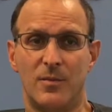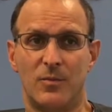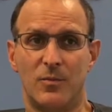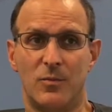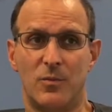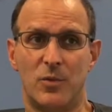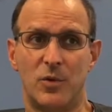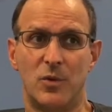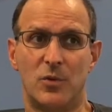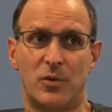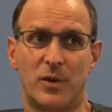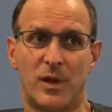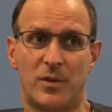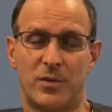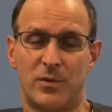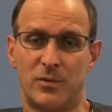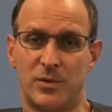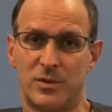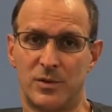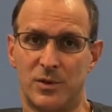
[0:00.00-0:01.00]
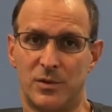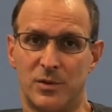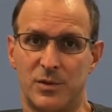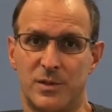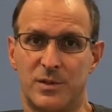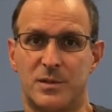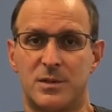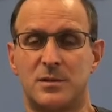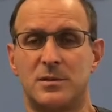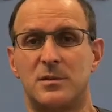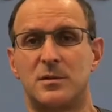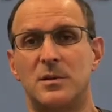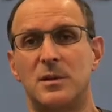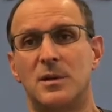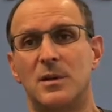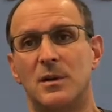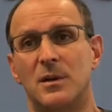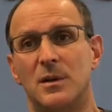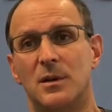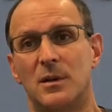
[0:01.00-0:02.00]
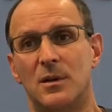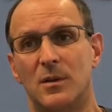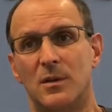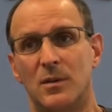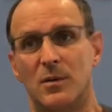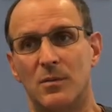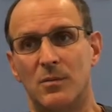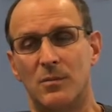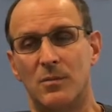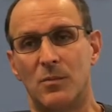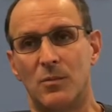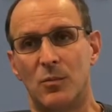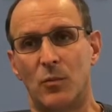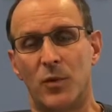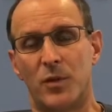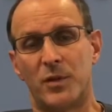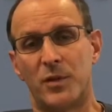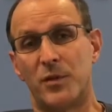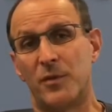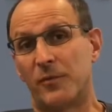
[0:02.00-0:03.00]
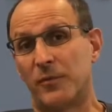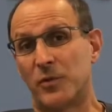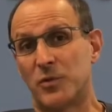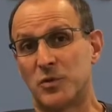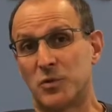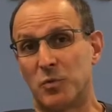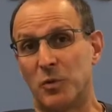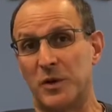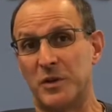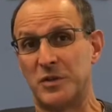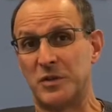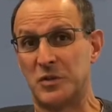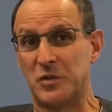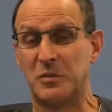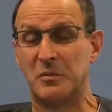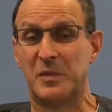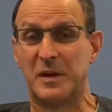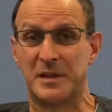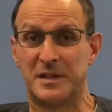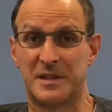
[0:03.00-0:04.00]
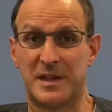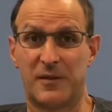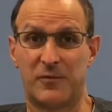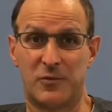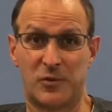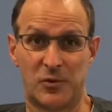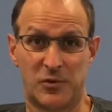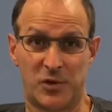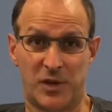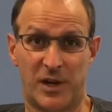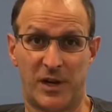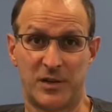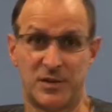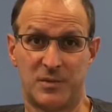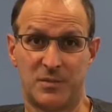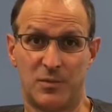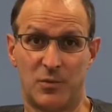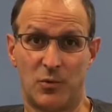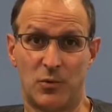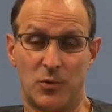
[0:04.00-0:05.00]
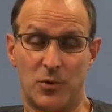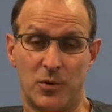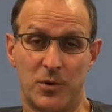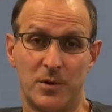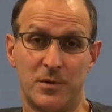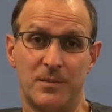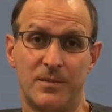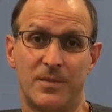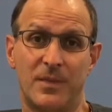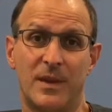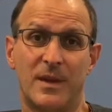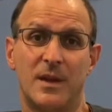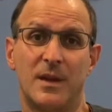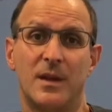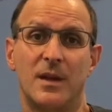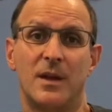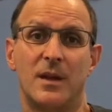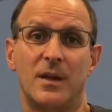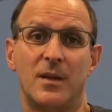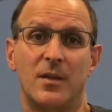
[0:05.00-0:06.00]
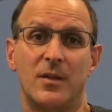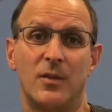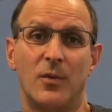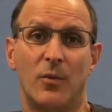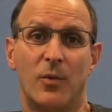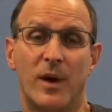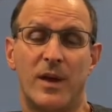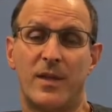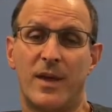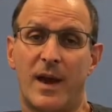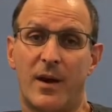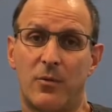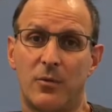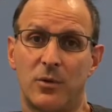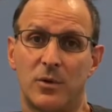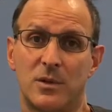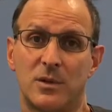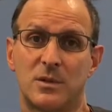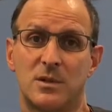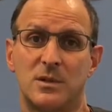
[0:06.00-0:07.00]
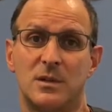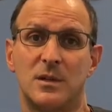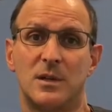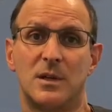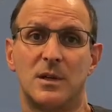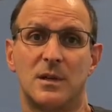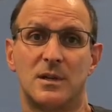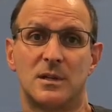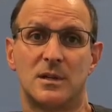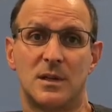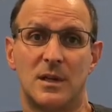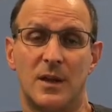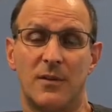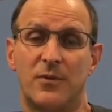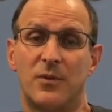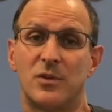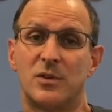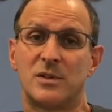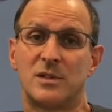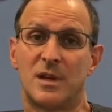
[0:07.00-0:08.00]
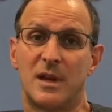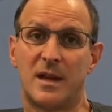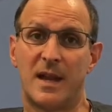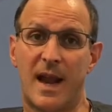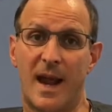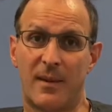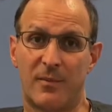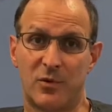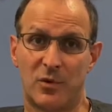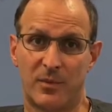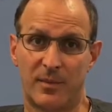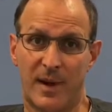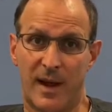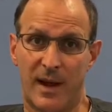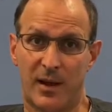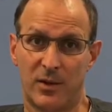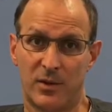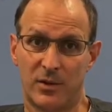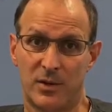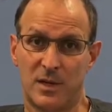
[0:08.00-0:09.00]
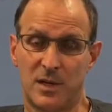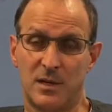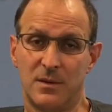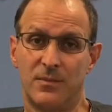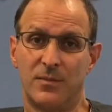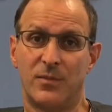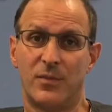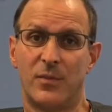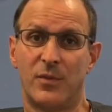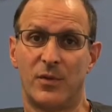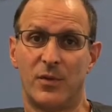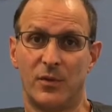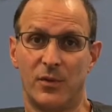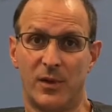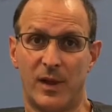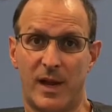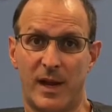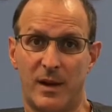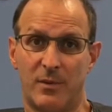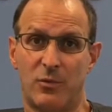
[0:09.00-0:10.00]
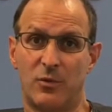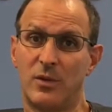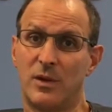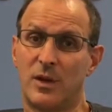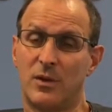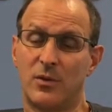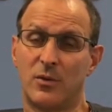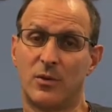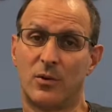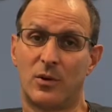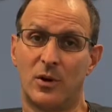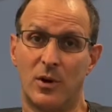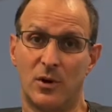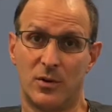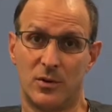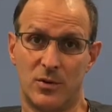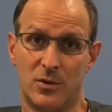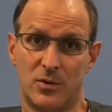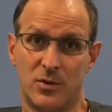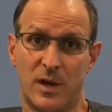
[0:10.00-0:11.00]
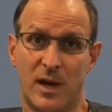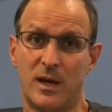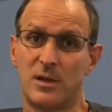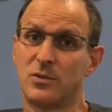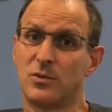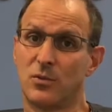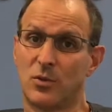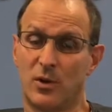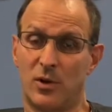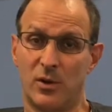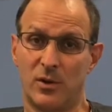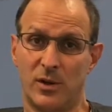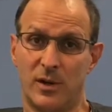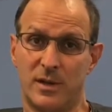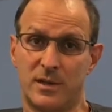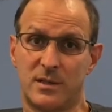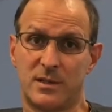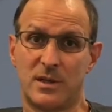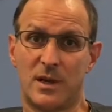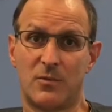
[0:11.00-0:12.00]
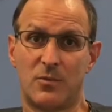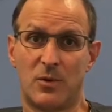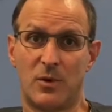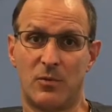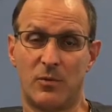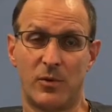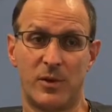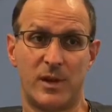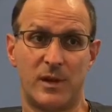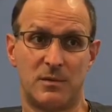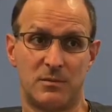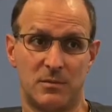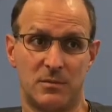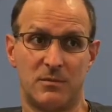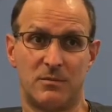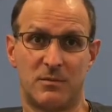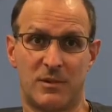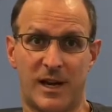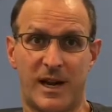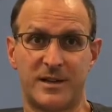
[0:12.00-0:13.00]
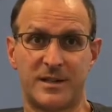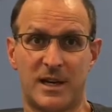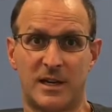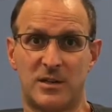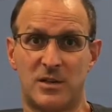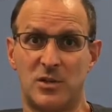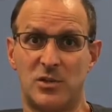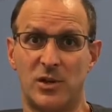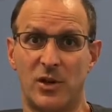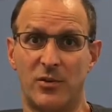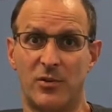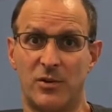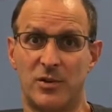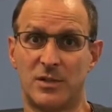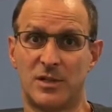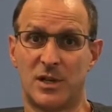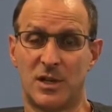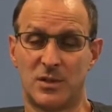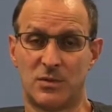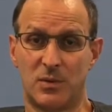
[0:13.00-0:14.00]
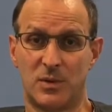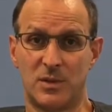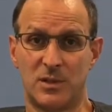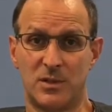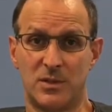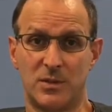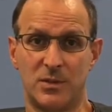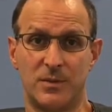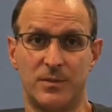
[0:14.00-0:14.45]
you'll get the results within the first 1 to 2 months after your child's born. The way that works is if there's an abnormality, the lab will either call you guys or call us, and we will then contact each other to discuss what to do.